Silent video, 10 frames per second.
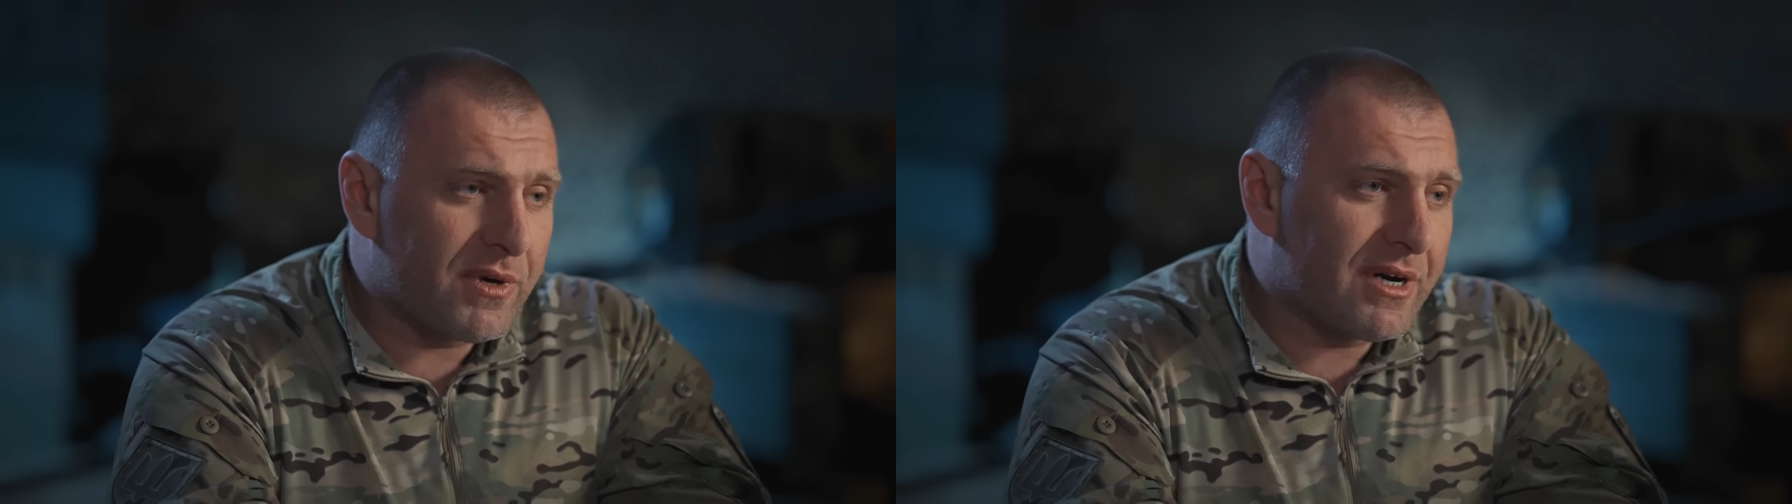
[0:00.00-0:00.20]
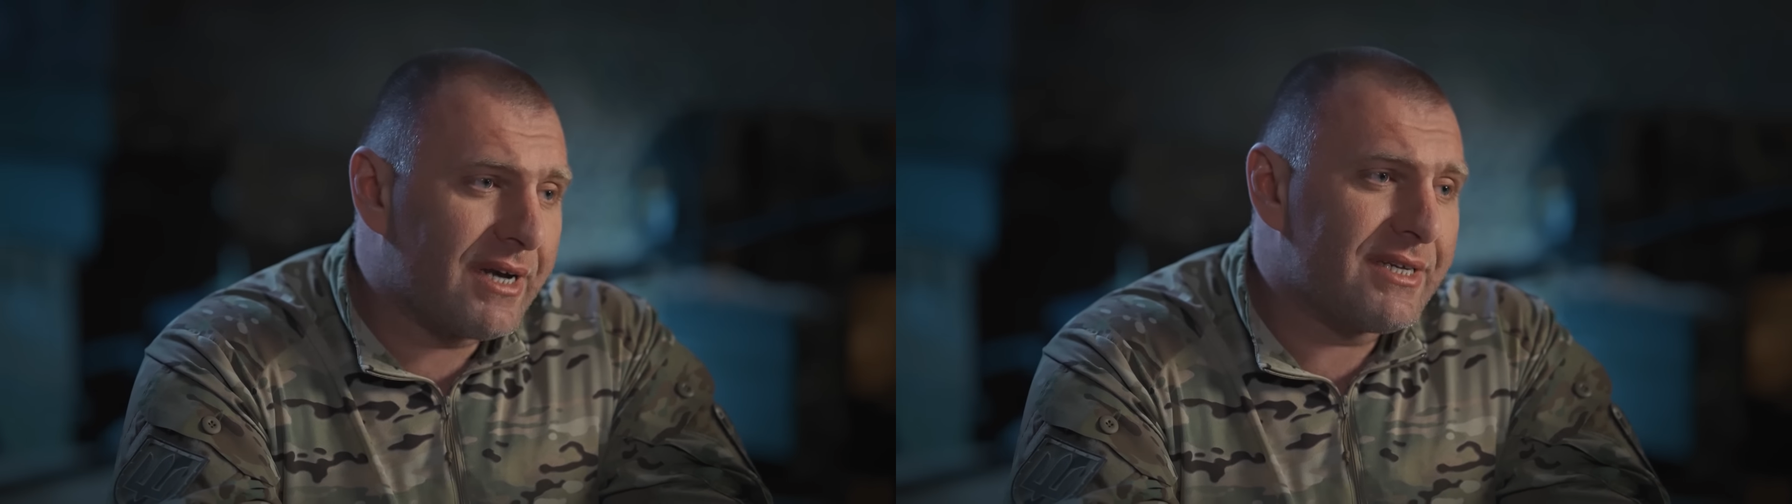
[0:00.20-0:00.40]

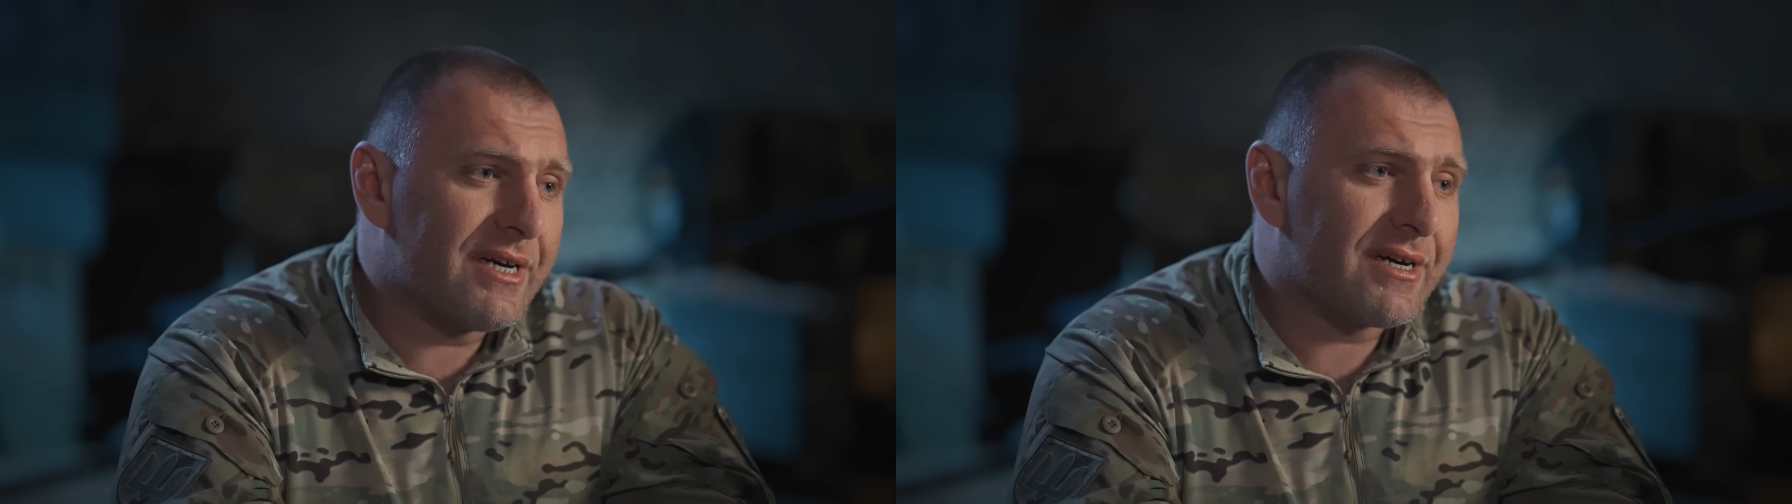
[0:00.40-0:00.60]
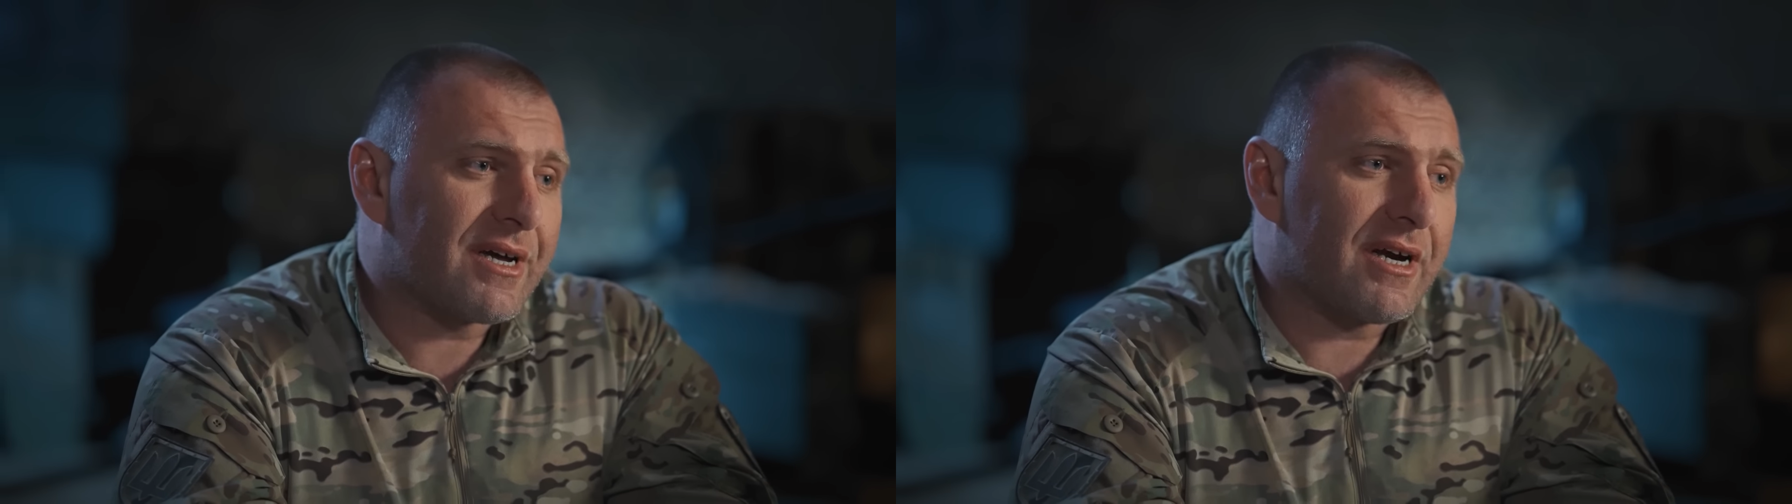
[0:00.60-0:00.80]
Since
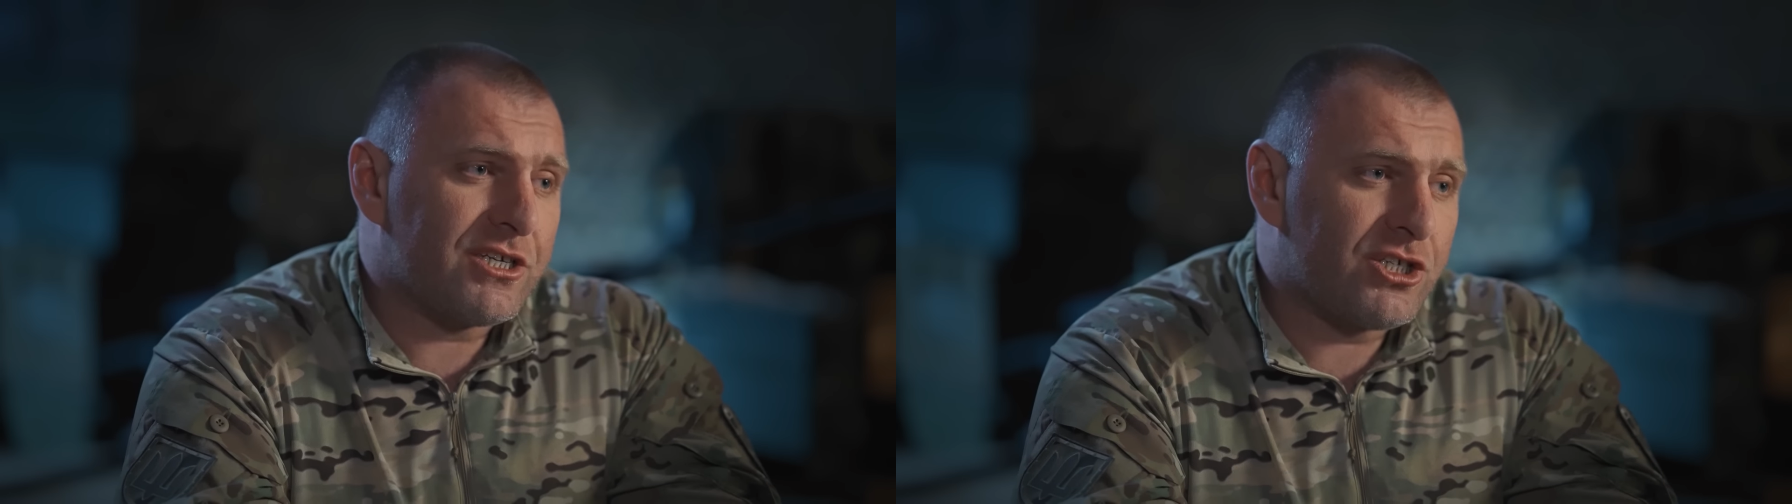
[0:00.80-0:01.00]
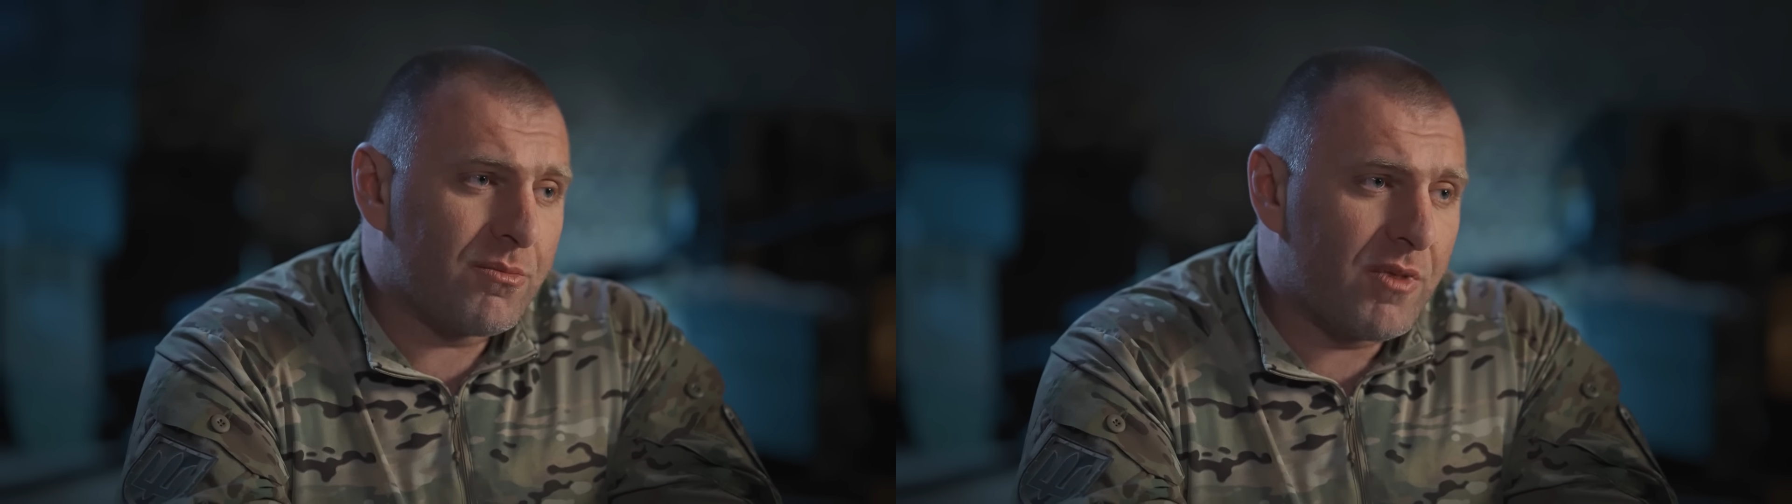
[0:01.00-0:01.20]
then,
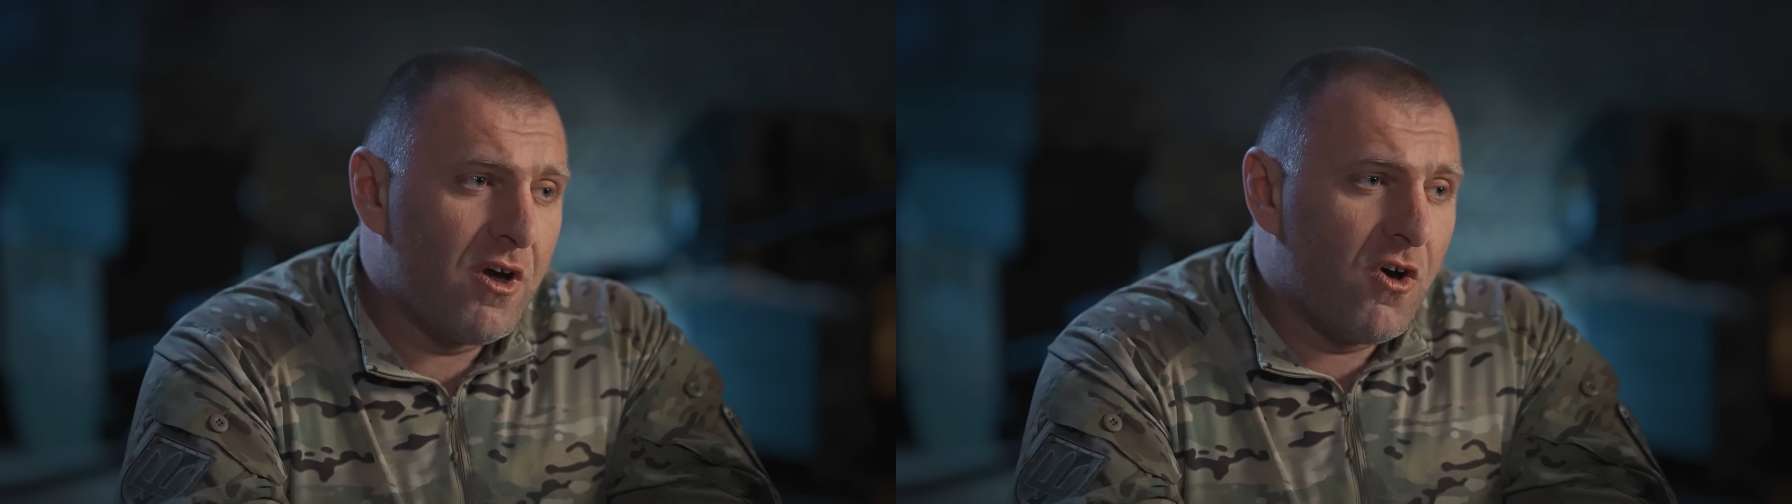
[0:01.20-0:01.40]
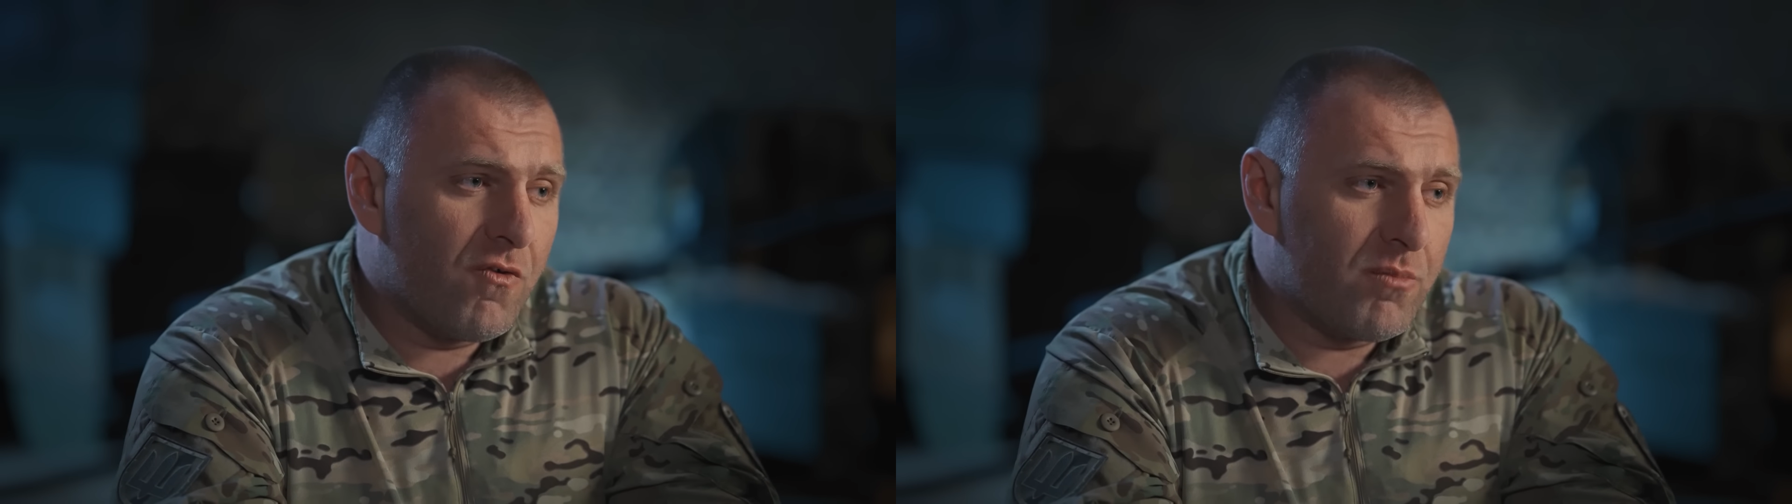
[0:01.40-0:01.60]
our snipers